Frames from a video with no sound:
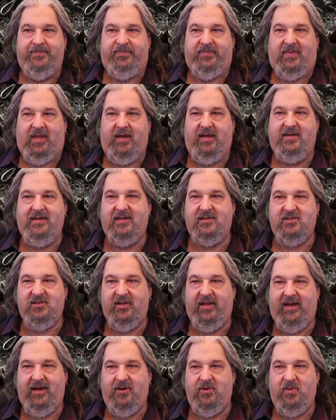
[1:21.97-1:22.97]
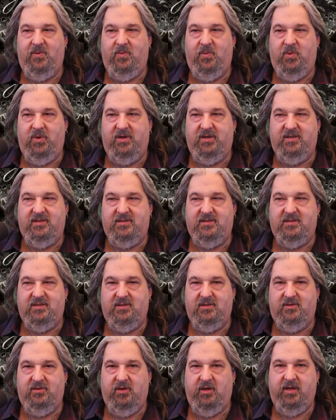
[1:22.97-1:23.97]
initially I was
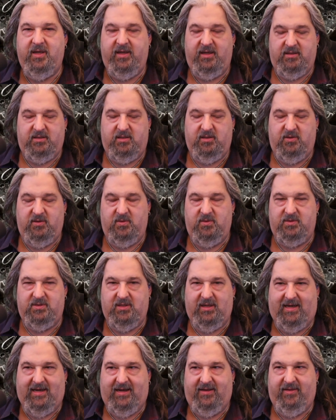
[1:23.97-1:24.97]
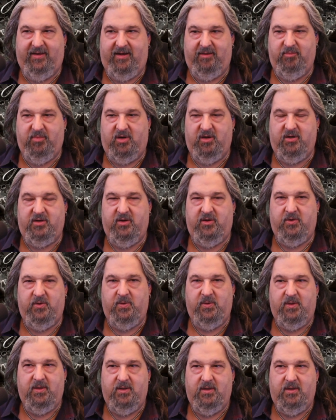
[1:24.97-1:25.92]
looking to highlight Marco,